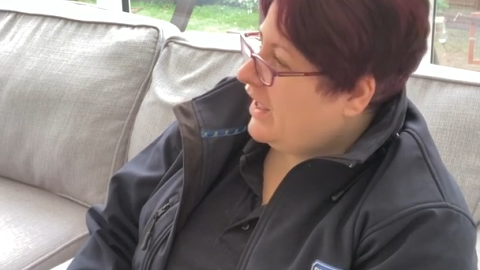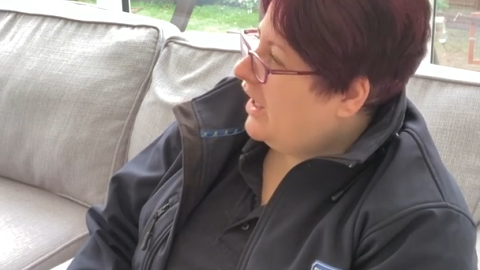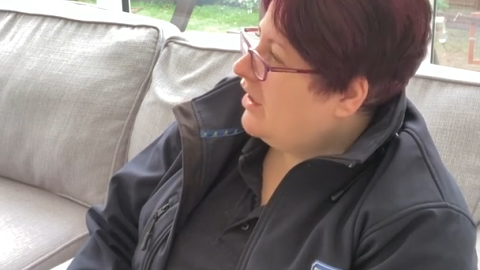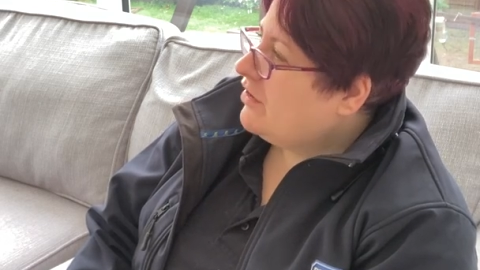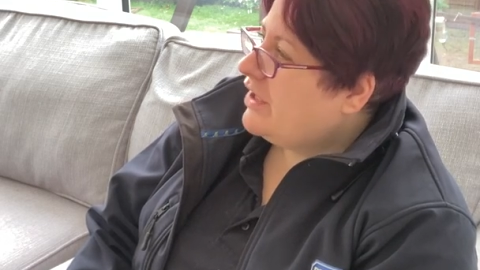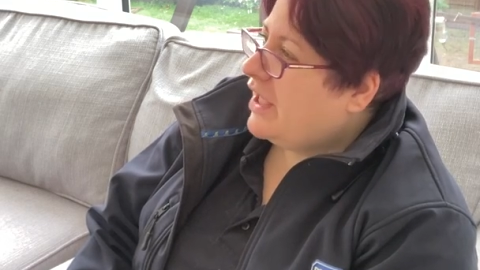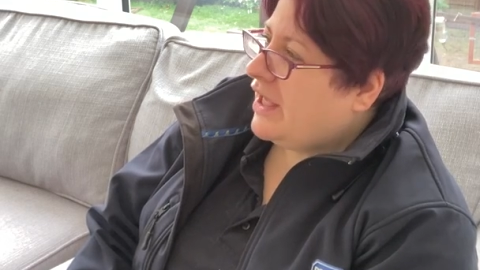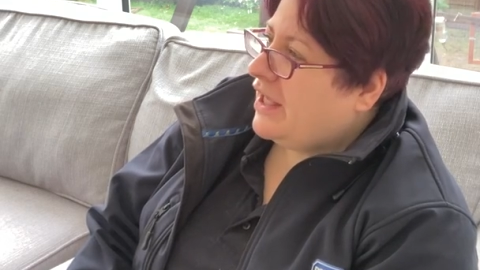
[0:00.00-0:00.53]

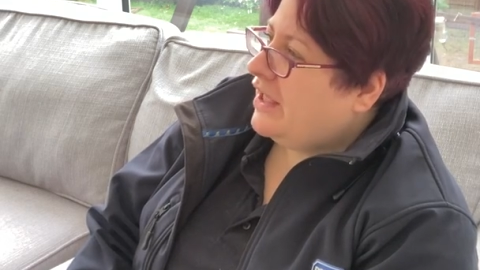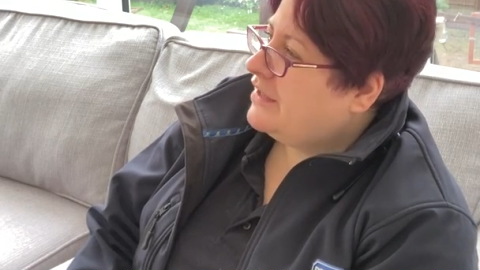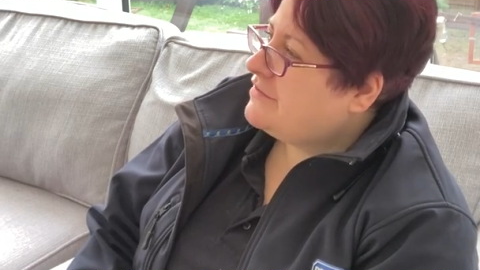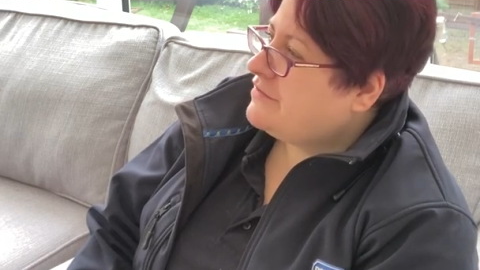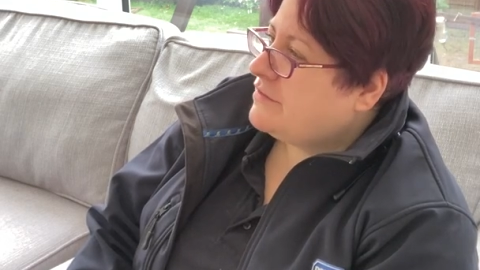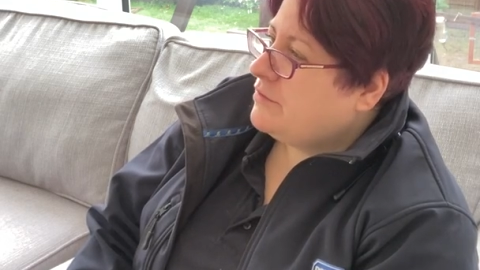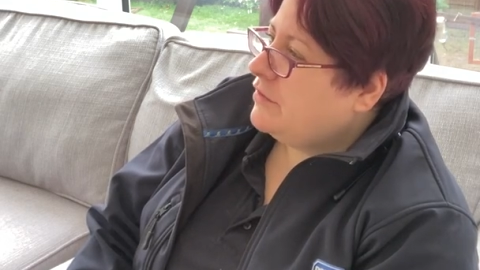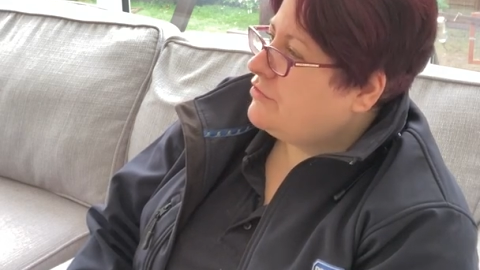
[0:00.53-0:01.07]
Oh yeah,
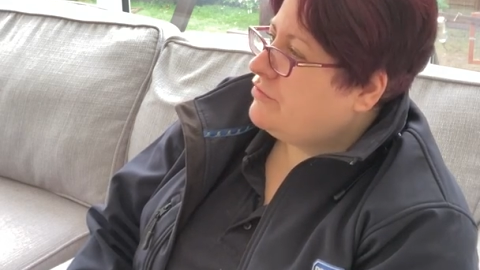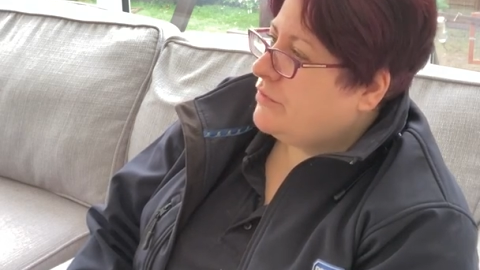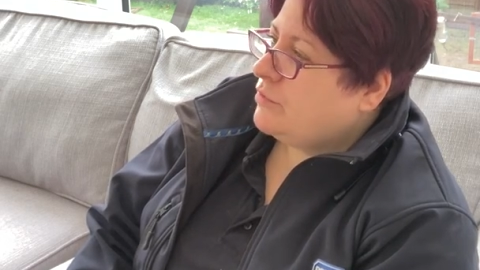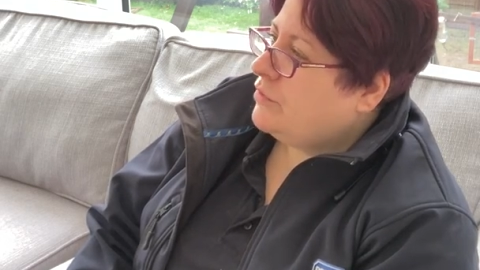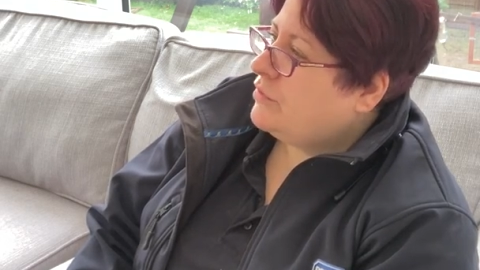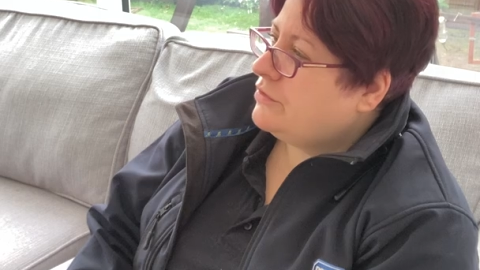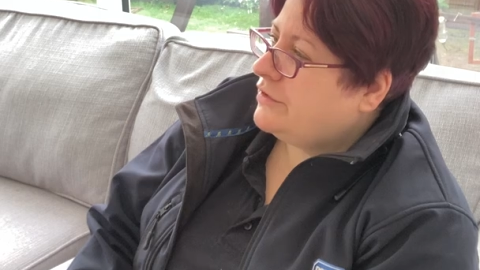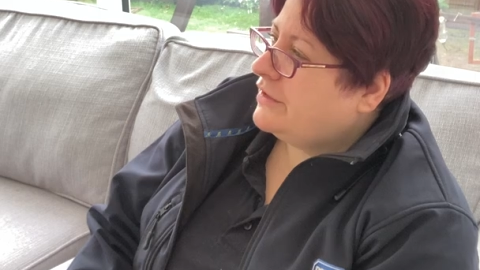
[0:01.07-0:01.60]
it's the most
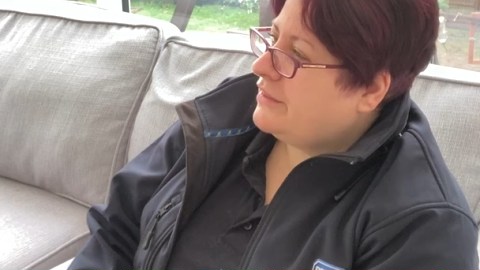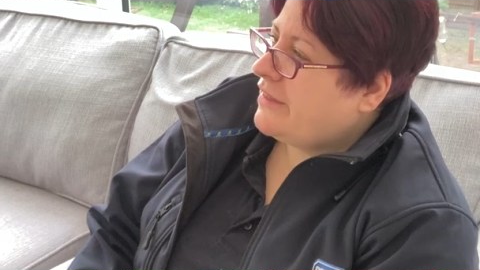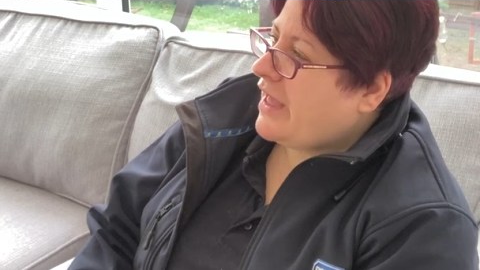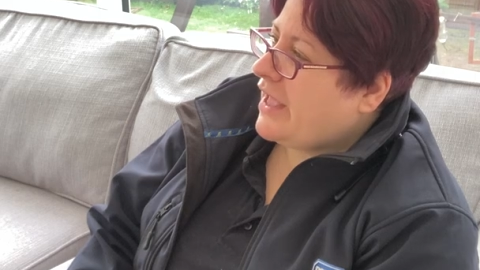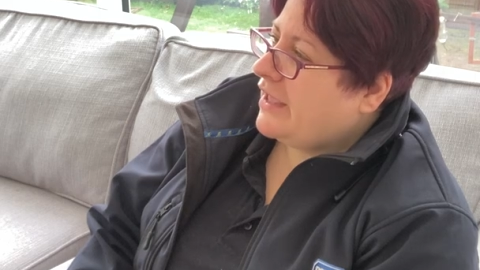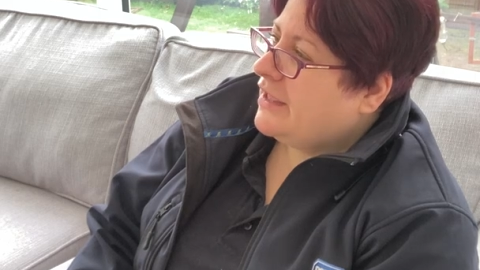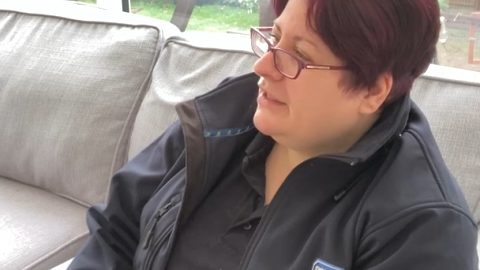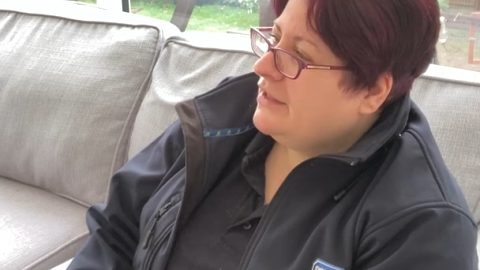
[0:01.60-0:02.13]
rewarding
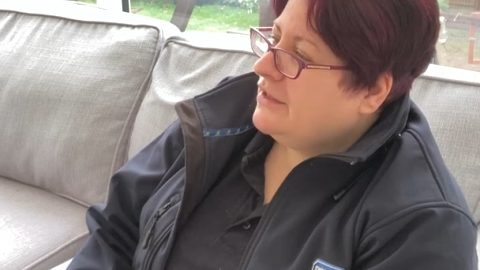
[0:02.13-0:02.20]
thing